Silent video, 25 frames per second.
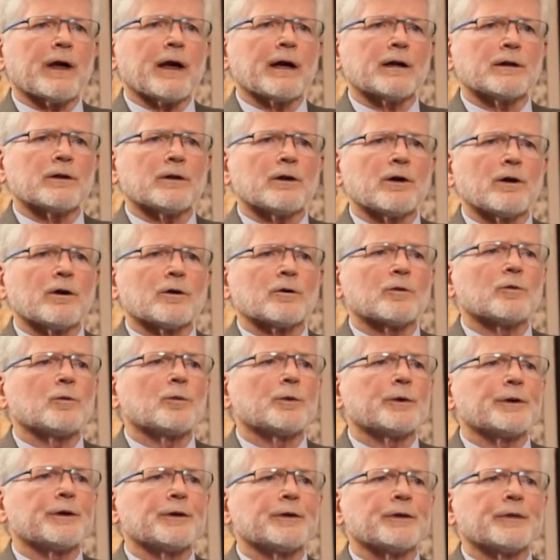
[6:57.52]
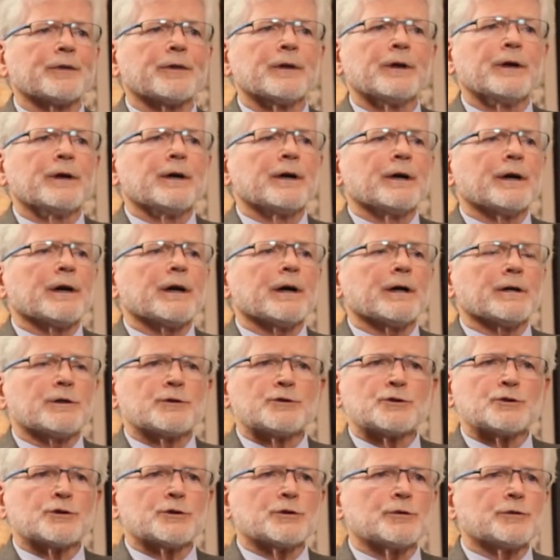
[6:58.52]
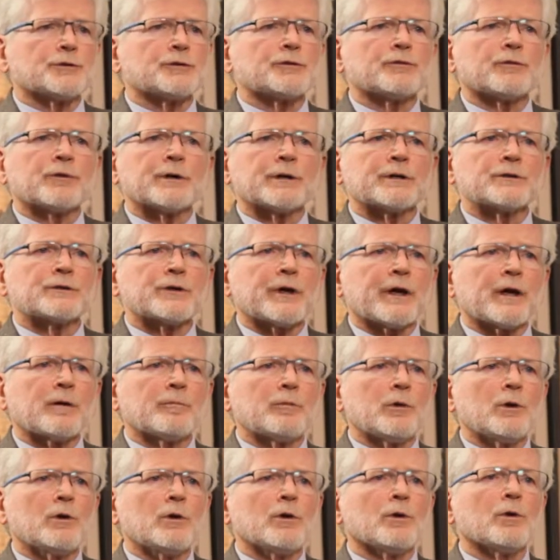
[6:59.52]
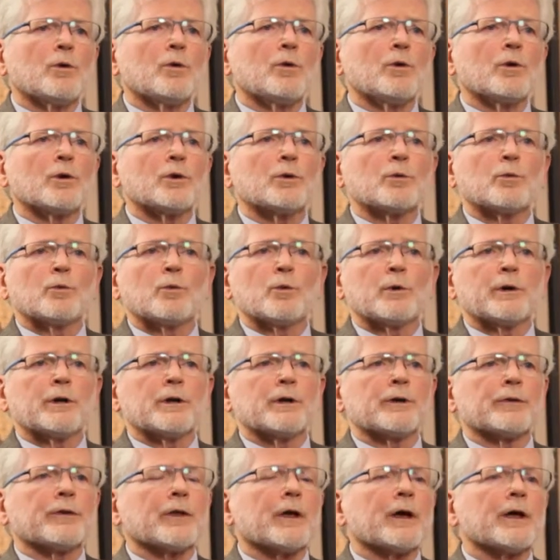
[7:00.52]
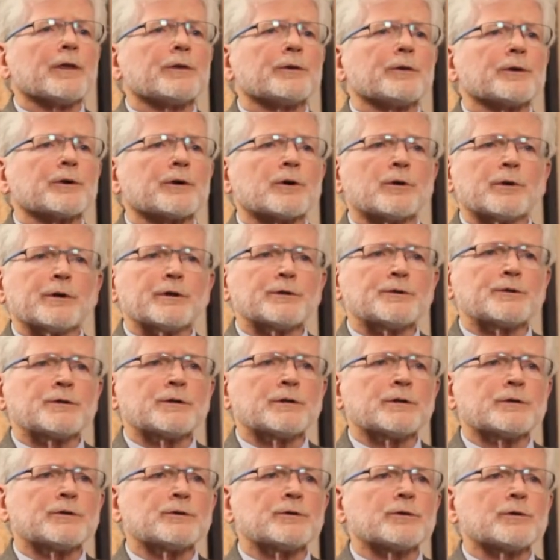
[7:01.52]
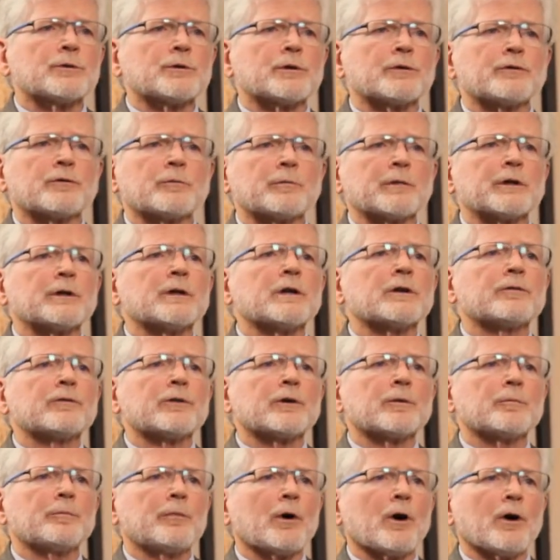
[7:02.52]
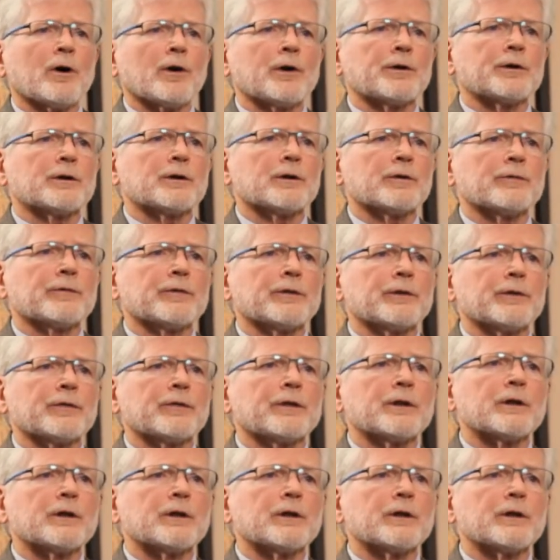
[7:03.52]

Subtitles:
dialogue with Jews, for example, or with other Christians who are from a different part of the